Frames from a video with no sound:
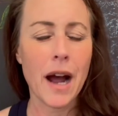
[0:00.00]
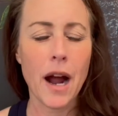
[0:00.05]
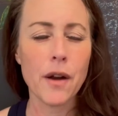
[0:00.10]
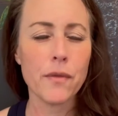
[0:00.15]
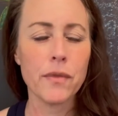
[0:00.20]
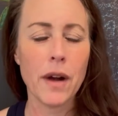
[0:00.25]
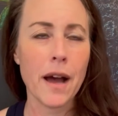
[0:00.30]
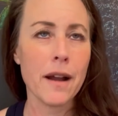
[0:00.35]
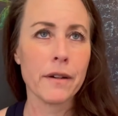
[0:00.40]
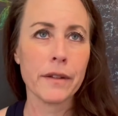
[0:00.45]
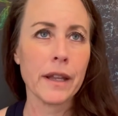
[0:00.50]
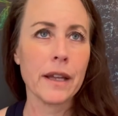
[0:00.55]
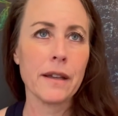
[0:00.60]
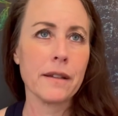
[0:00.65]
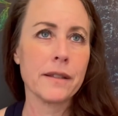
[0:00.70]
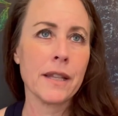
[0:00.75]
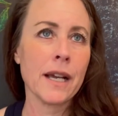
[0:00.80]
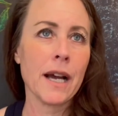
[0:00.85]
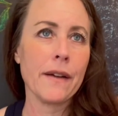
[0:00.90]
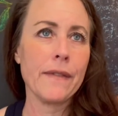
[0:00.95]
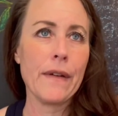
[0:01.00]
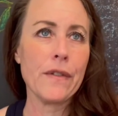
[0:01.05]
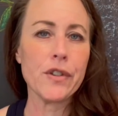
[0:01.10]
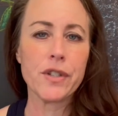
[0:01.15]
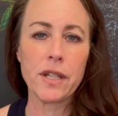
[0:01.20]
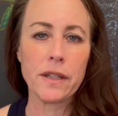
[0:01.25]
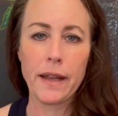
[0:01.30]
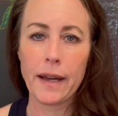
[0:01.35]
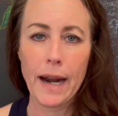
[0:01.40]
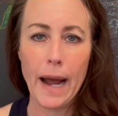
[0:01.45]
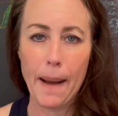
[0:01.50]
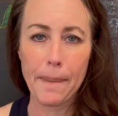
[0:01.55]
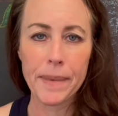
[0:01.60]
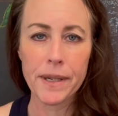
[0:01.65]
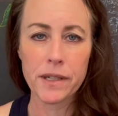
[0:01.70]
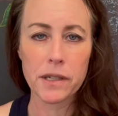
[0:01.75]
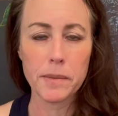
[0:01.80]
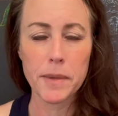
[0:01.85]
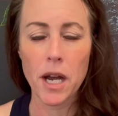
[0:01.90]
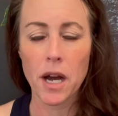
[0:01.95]
don't think I've ever seen that happen,
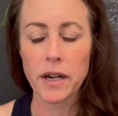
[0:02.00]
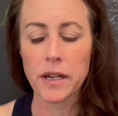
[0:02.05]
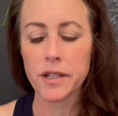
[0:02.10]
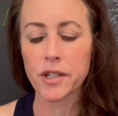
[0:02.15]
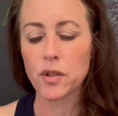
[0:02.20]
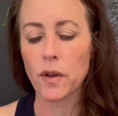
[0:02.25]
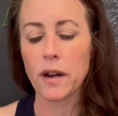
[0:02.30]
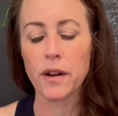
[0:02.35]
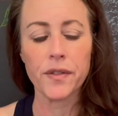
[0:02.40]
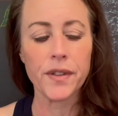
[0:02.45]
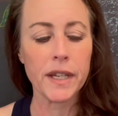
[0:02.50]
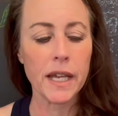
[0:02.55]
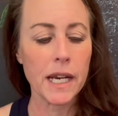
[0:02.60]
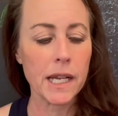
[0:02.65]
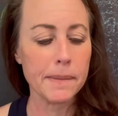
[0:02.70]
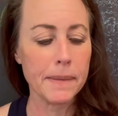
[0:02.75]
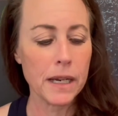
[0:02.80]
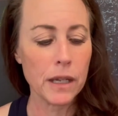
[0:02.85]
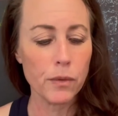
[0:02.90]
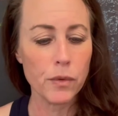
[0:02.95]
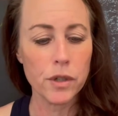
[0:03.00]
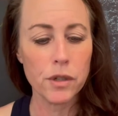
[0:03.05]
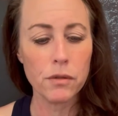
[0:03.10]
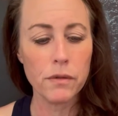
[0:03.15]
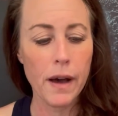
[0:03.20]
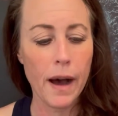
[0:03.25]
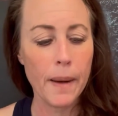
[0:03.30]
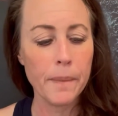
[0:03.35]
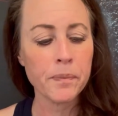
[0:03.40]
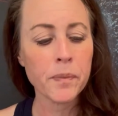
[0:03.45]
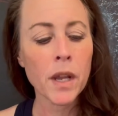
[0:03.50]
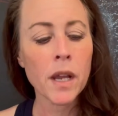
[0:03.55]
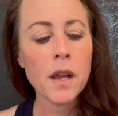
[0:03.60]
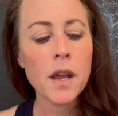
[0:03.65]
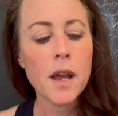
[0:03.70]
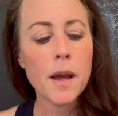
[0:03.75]
to be honest. So I don't think anybody would do that.